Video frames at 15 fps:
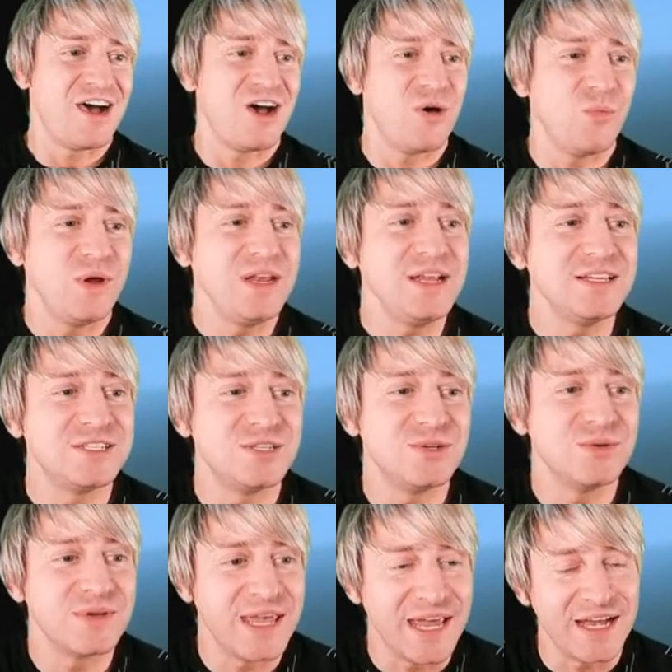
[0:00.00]
uh, we need
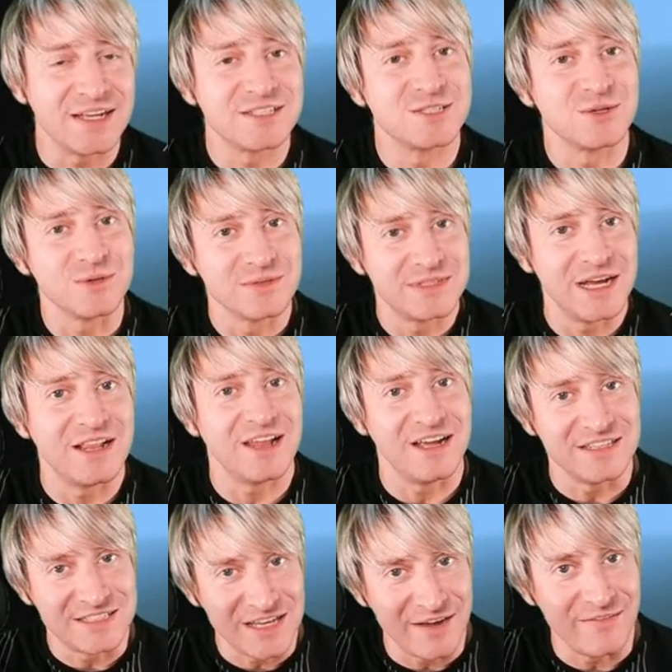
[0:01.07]
to cancel
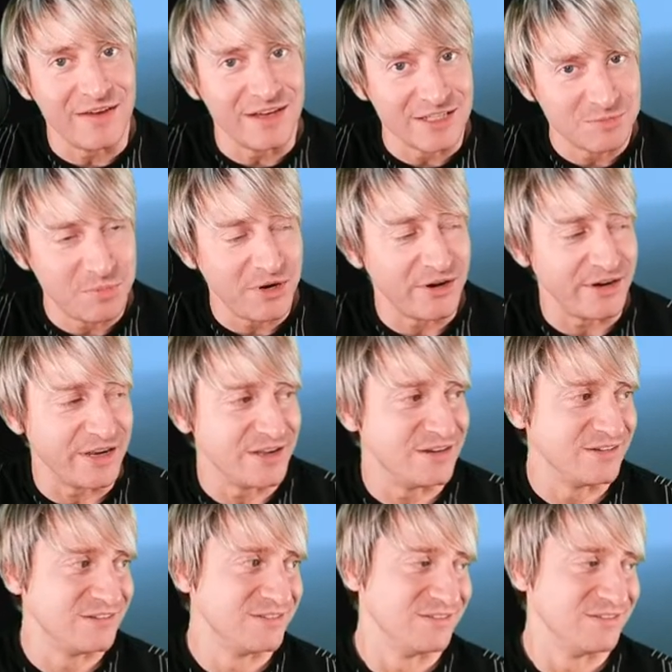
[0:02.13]
daylight savings, period.